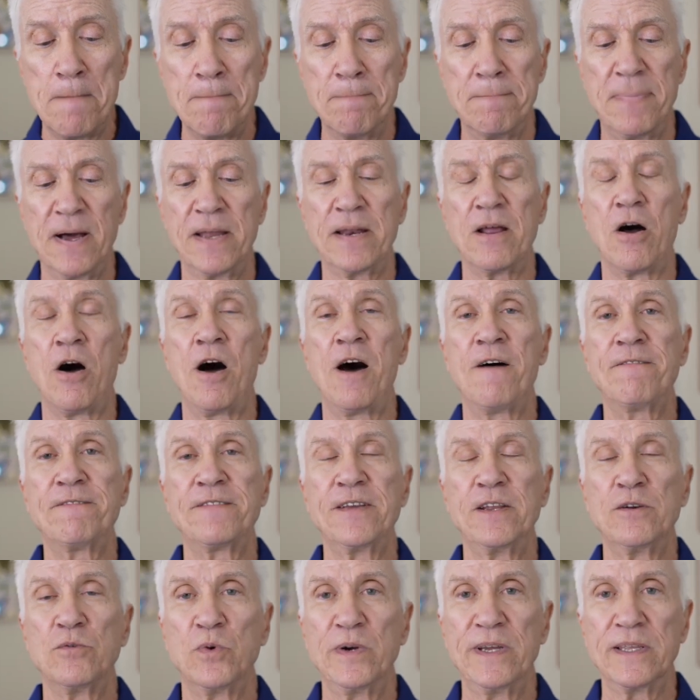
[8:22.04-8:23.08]
But
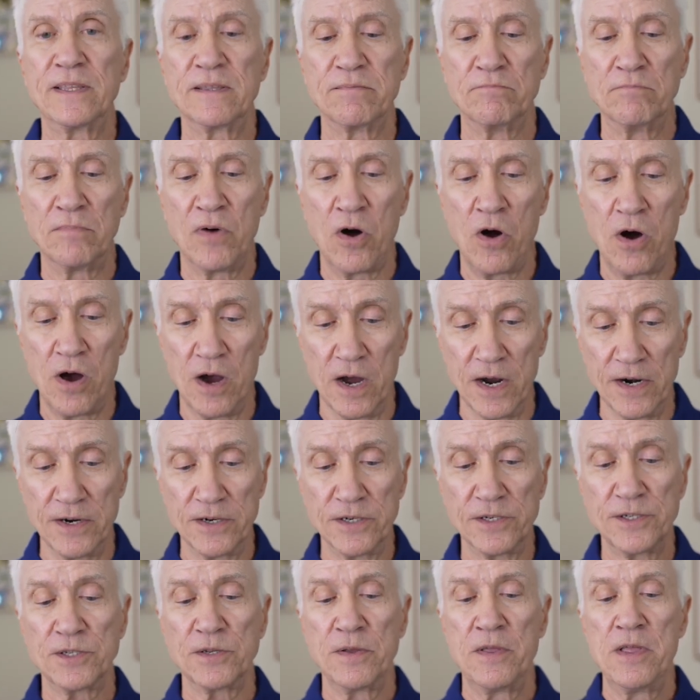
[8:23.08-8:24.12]
often with
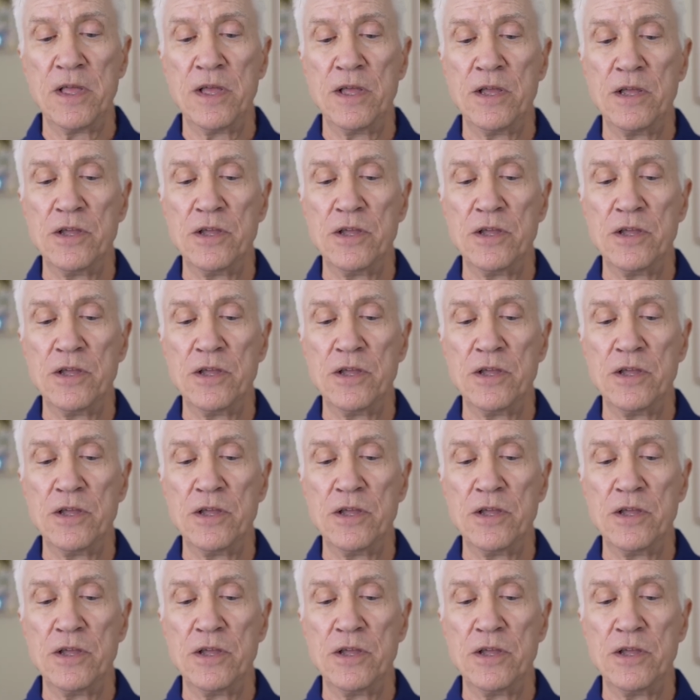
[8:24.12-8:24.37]
Mars,